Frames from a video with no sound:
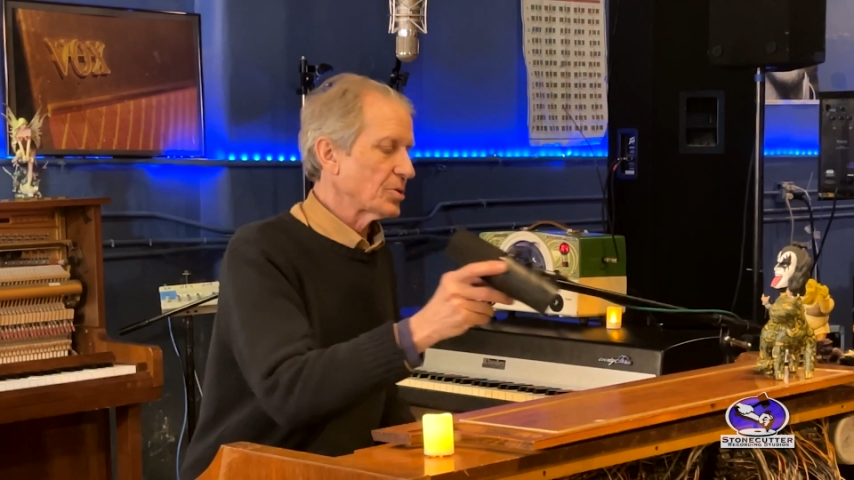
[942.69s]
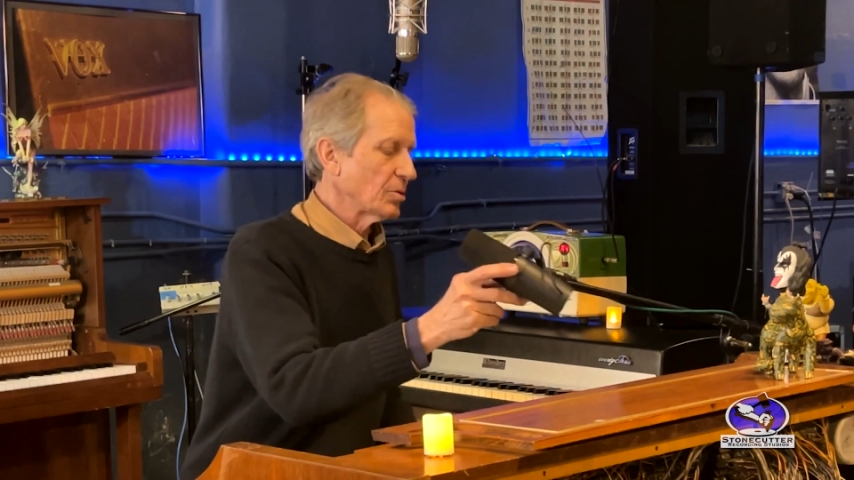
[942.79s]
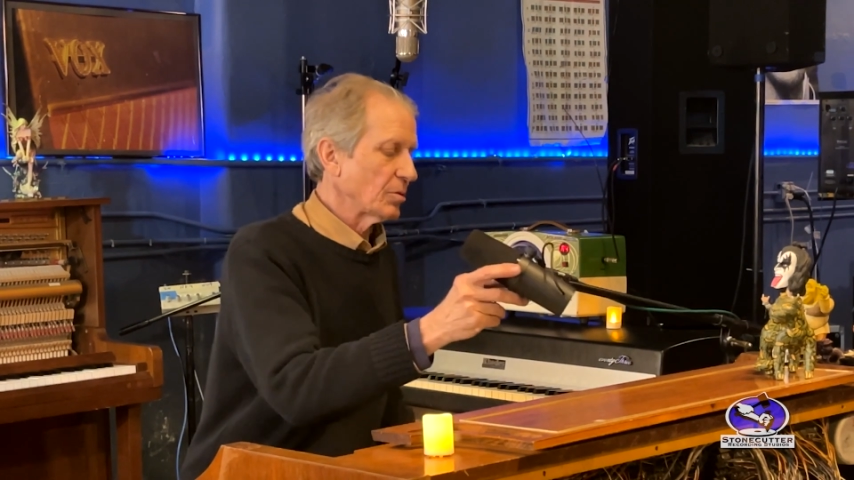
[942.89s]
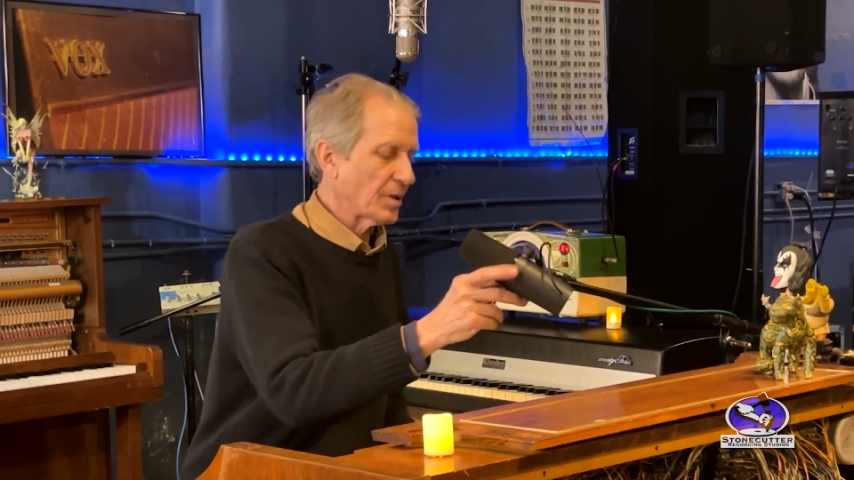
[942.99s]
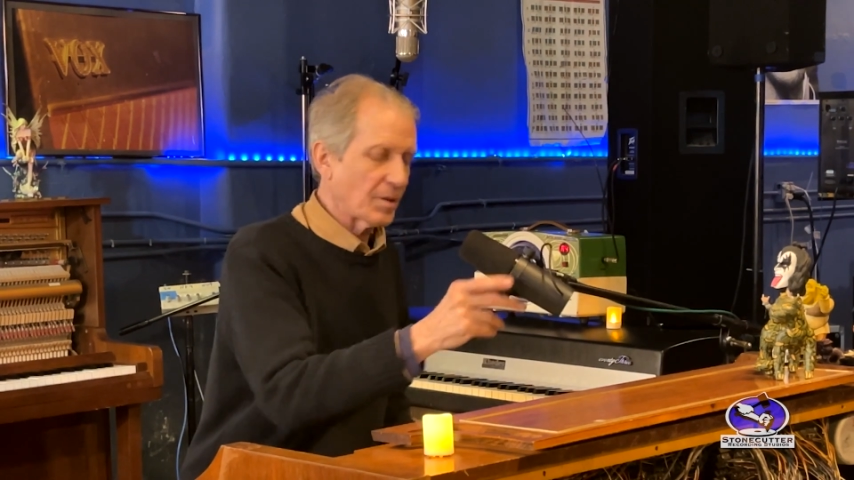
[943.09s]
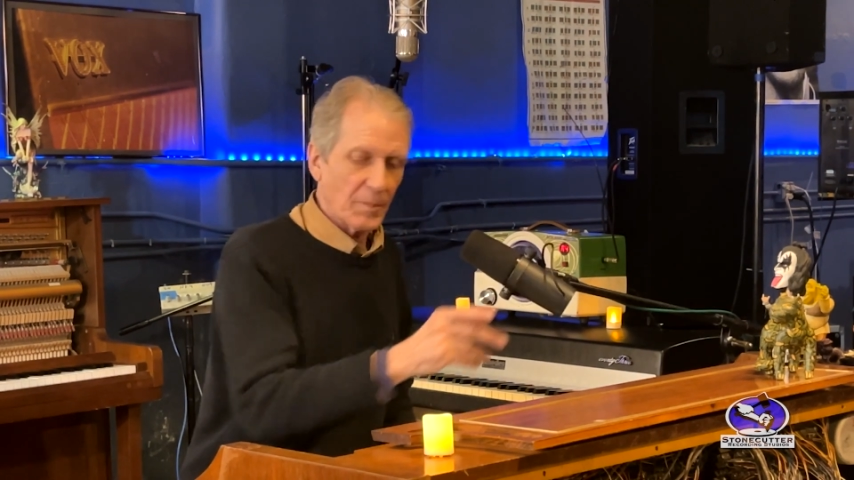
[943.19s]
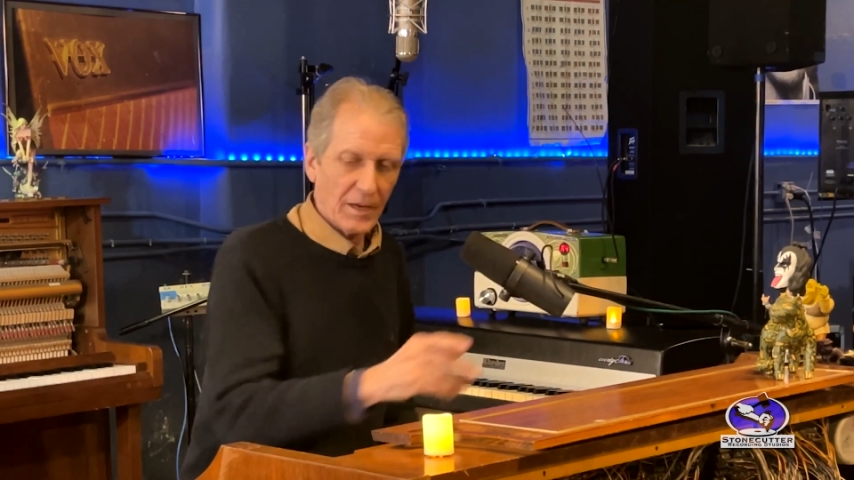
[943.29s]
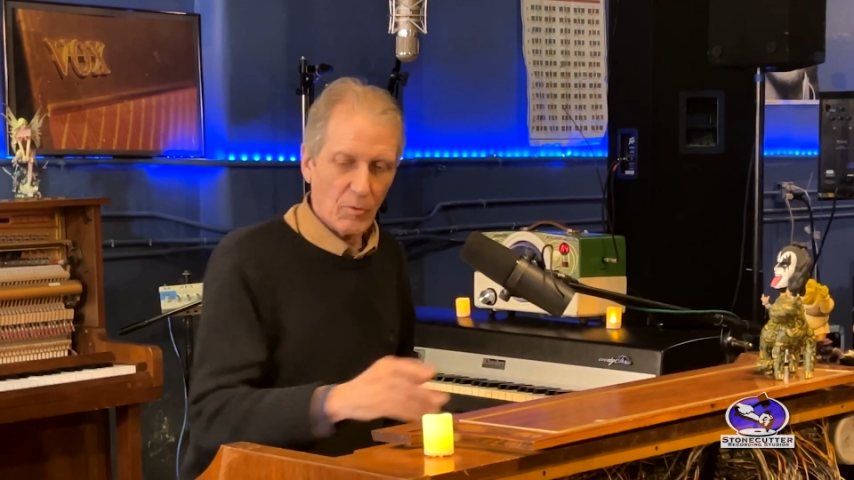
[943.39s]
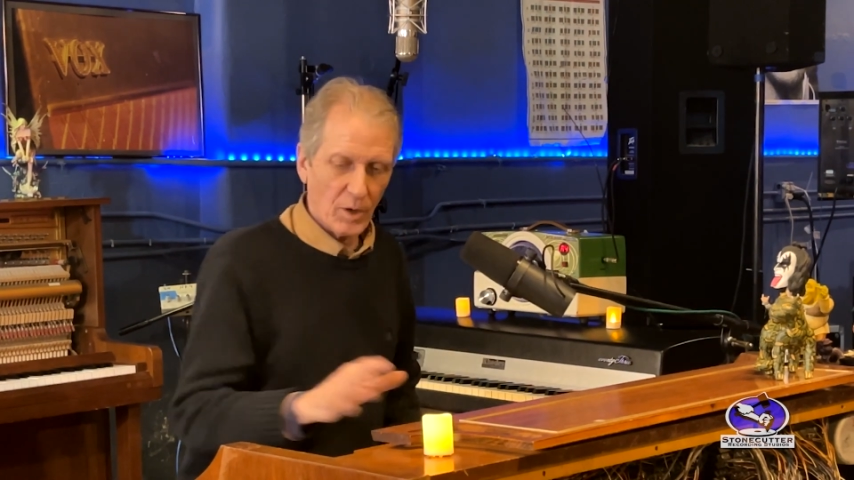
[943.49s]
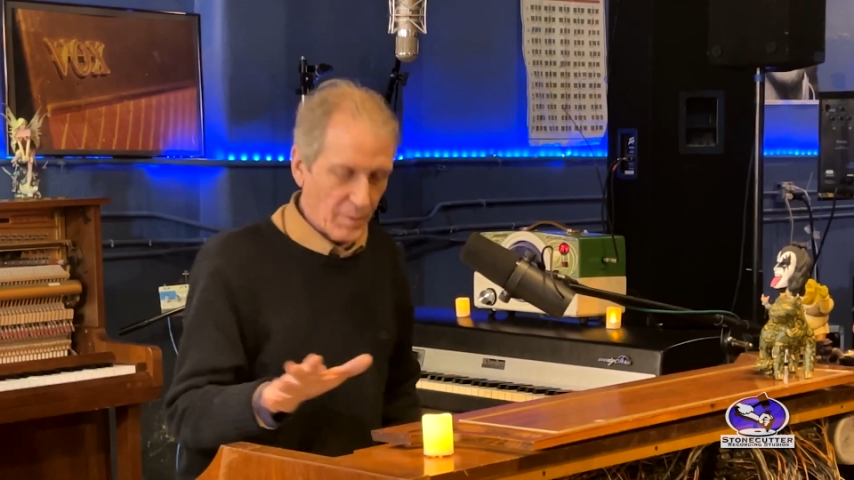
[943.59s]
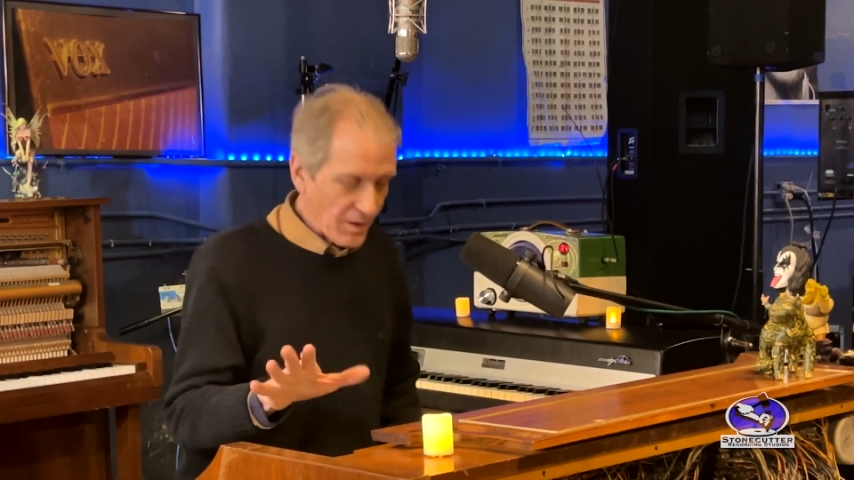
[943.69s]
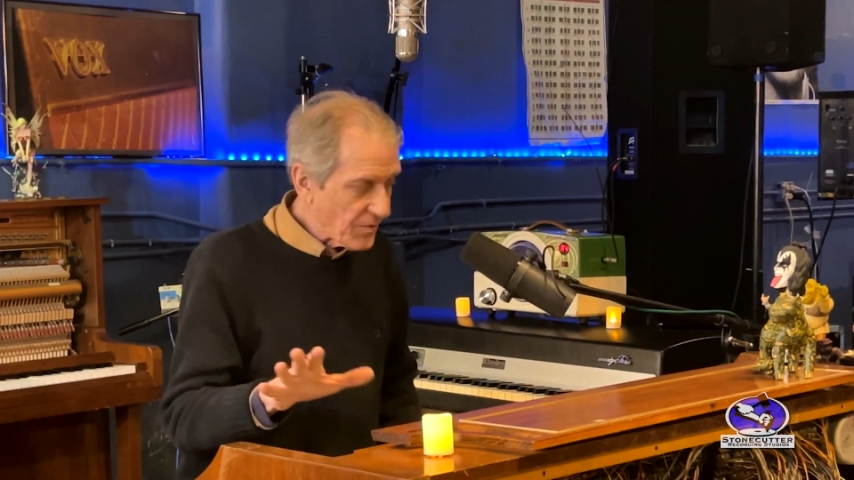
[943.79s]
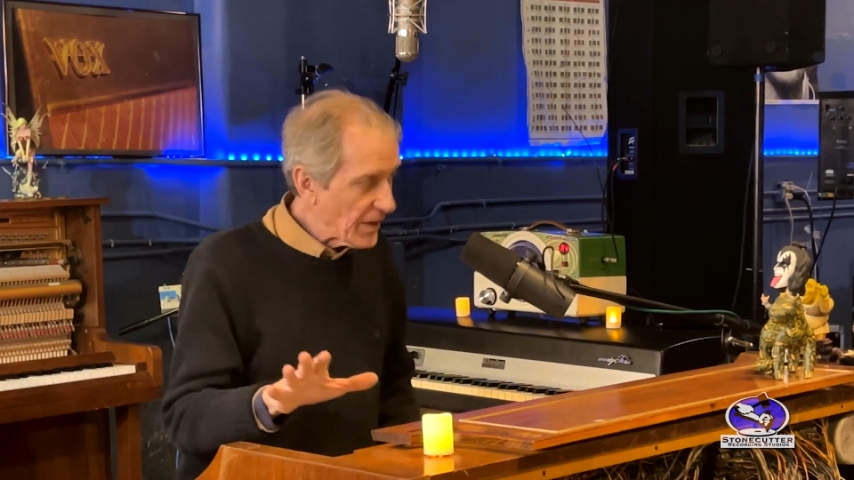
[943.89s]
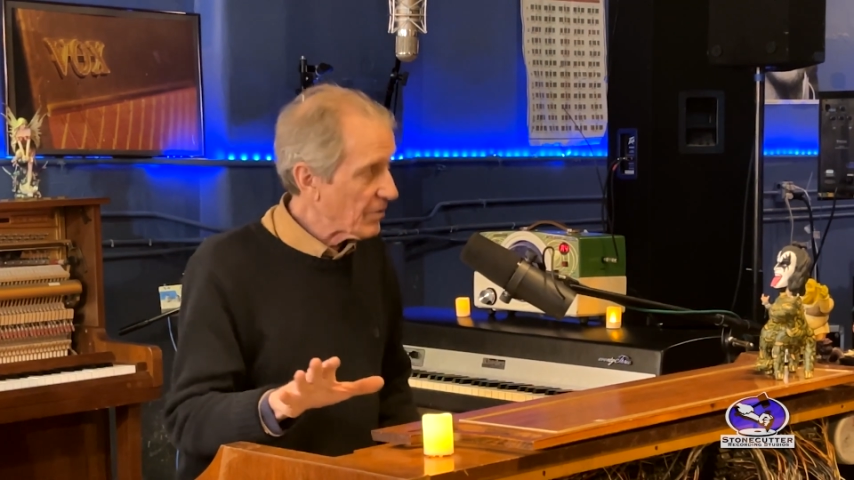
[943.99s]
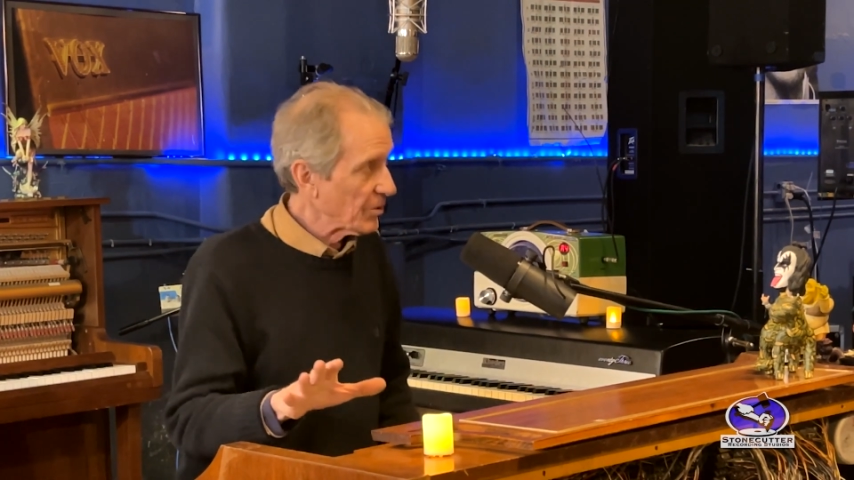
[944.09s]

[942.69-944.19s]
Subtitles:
One of my favorites,